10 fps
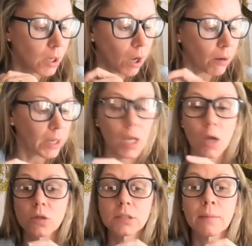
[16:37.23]
Okay,
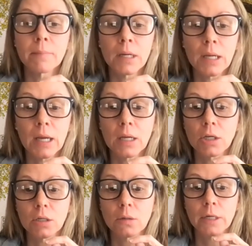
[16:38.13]
somebody had a
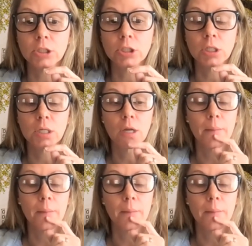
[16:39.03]
good question